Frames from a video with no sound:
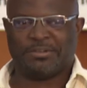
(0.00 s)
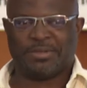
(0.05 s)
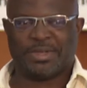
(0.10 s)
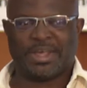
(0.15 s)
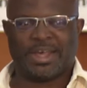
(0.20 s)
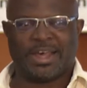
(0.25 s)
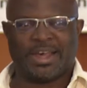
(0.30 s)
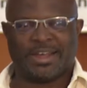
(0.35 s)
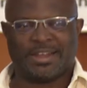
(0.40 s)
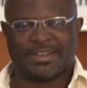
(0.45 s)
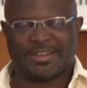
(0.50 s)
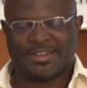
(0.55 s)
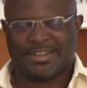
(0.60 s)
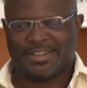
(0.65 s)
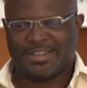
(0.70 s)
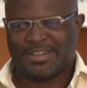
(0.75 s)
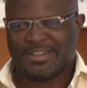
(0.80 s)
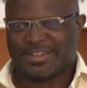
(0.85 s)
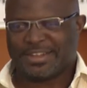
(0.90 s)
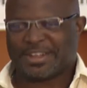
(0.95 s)
We had
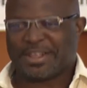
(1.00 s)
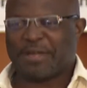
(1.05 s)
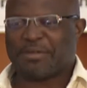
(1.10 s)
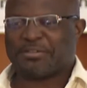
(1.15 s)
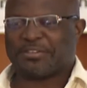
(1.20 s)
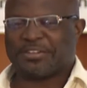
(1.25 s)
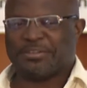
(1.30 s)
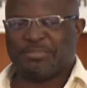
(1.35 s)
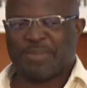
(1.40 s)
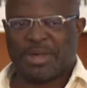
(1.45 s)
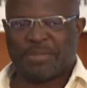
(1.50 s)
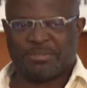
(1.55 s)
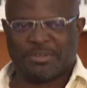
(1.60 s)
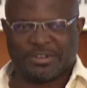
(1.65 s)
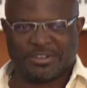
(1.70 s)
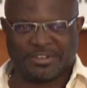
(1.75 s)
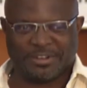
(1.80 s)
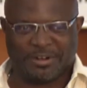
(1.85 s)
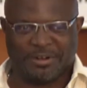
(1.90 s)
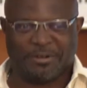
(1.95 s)
the council
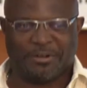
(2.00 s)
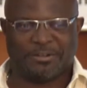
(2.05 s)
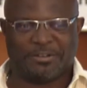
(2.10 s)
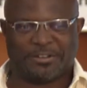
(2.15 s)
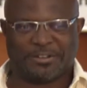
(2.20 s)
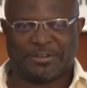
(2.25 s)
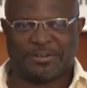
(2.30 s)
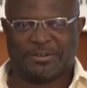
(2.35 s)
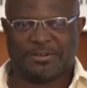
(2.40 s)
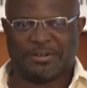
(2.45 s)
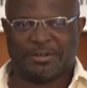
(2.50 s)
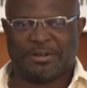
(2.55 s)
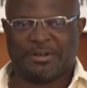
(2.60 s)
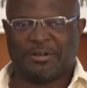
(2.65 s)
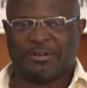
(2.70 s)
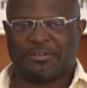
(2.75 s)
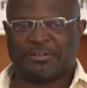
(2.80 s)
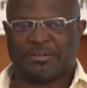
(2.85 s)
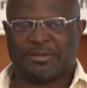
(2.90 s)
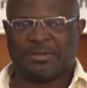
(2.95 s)
members also
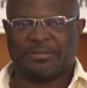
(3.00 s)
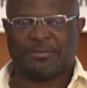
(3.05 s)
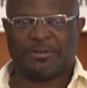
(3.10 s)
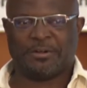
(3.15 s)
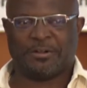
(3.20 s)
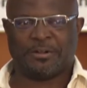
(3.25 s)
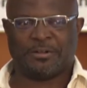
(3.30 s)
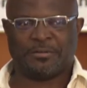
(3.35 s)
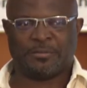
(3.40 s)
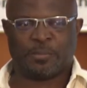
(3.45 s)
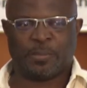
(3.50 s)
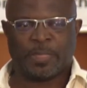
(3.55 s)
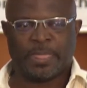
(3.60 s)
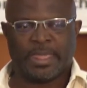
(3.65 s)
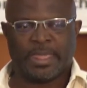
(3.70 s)
involved,